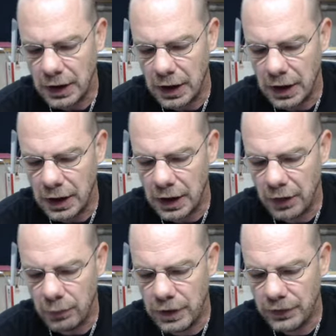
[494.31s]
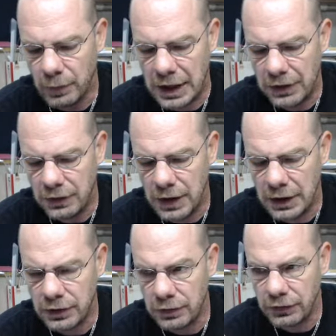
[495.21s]
Uh, the reason why I do
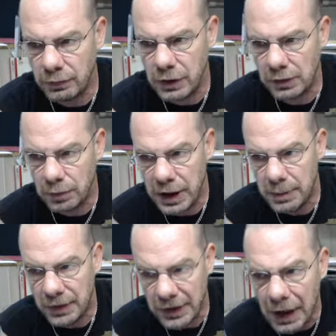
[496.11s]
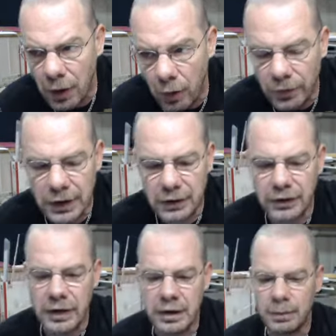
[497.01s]
not use a regular paper towel on
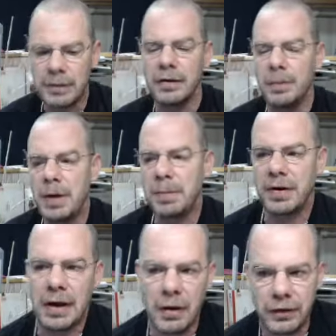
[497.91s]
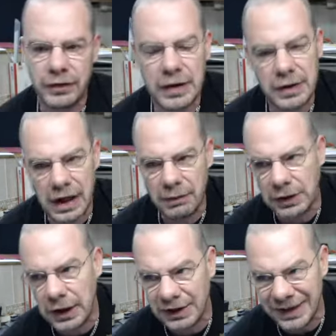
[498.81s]
this is because paper towels tend to have a
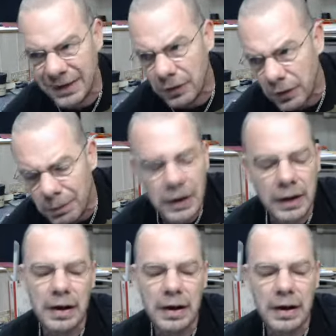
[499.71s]
lot of lint on them,